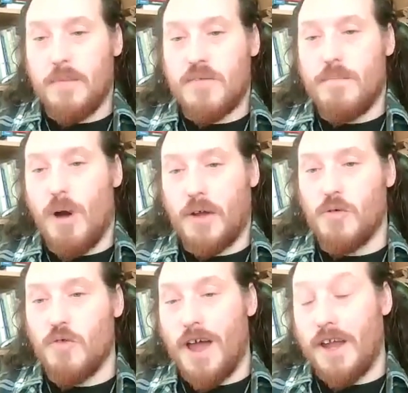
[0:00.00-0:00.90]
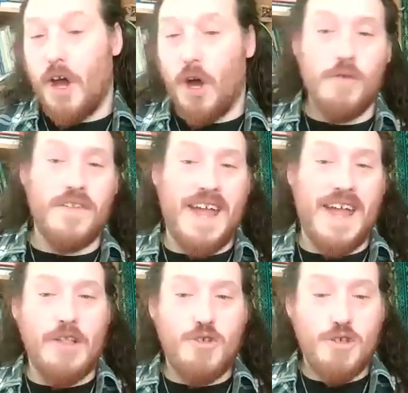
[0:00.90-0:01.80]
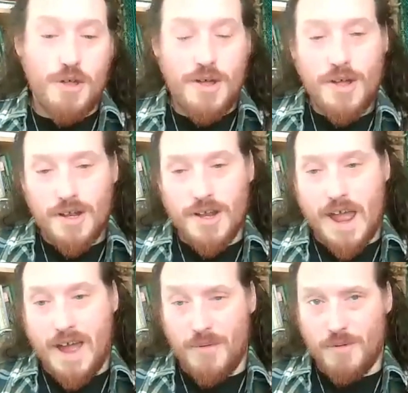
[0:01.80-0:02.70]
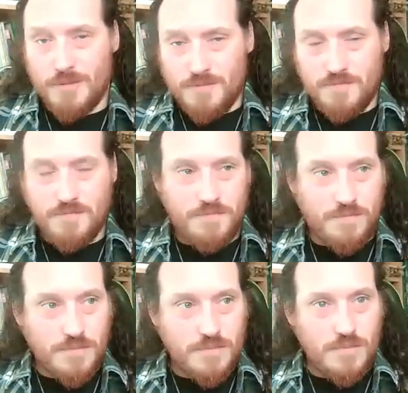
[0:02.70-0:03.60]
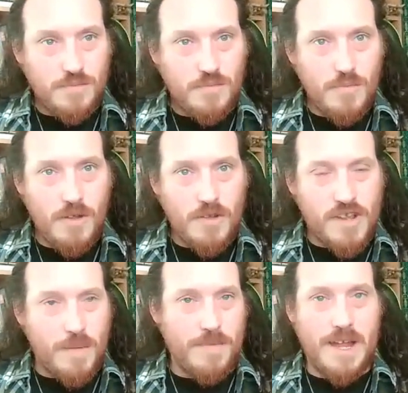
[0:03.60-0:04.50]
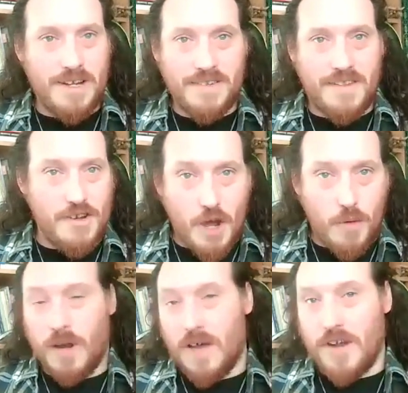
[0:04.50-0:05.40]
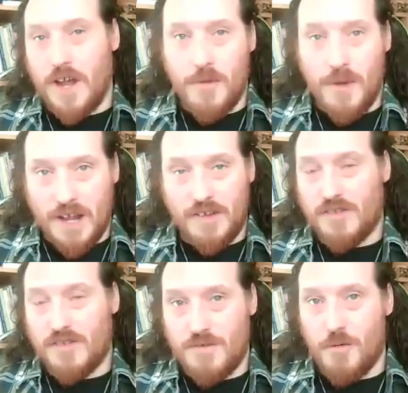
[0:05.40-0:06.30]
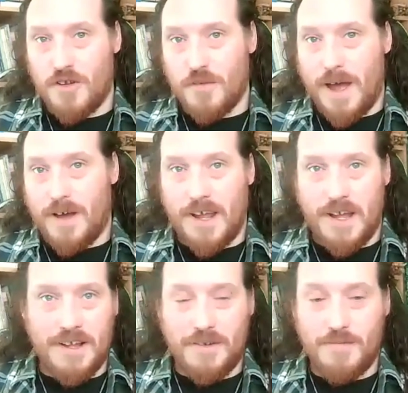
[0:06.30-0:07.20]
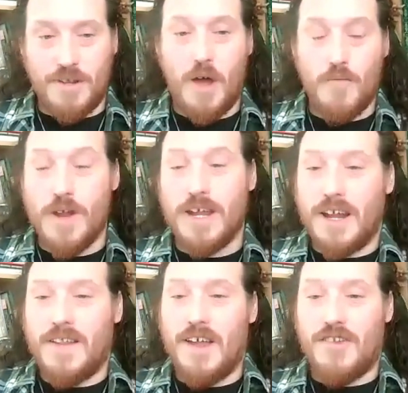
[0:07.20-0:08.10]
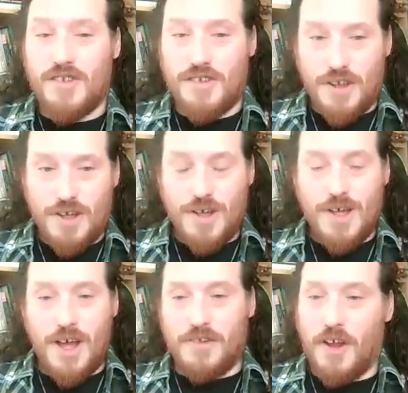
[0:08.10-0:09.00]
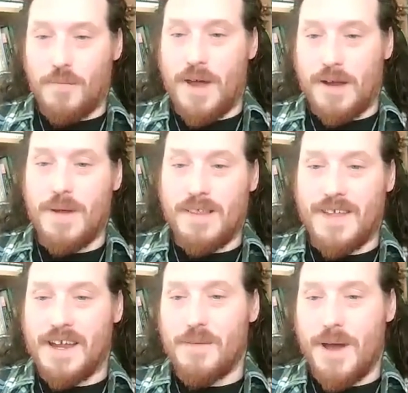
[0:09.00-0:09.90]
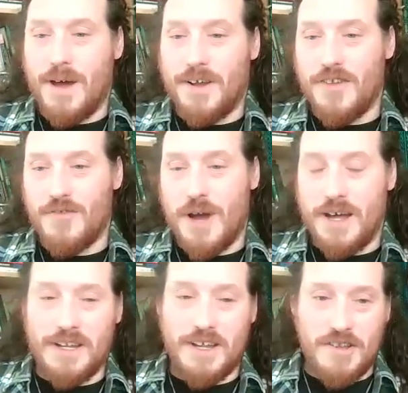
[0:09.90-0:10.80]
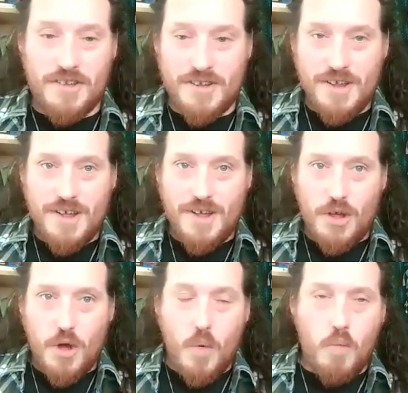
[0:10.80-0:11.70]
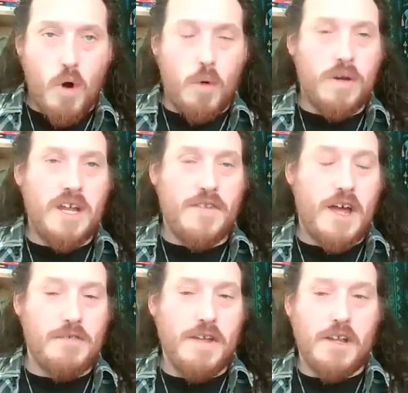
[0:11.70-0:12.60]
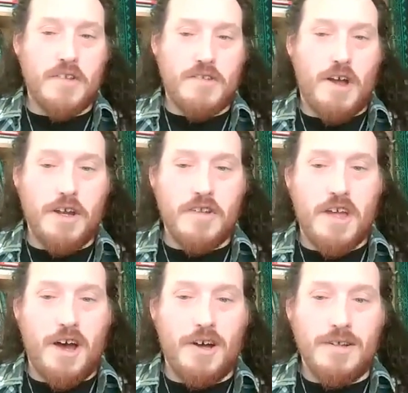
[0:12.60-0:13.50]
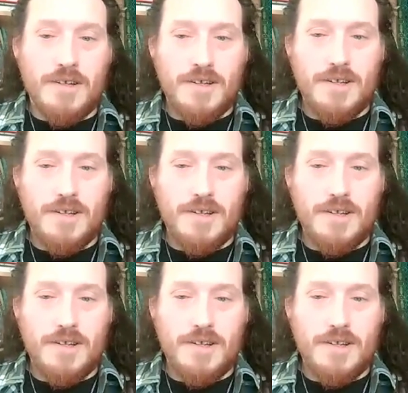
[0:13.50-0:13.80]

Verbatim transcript: tipped Michael Ryan over the edge. Now, something that no one will ever know, he's talked about it, and you know, reading this has kind of made me think about it as well, is what would he have done if he could have started his car?